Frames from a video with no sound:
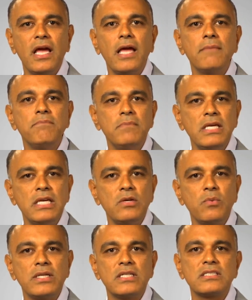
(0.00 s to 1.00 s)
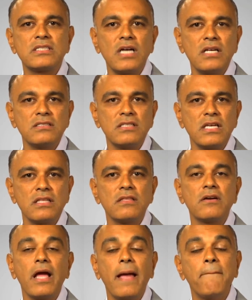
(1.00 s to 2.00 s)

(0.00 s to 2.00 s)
and me when discussing their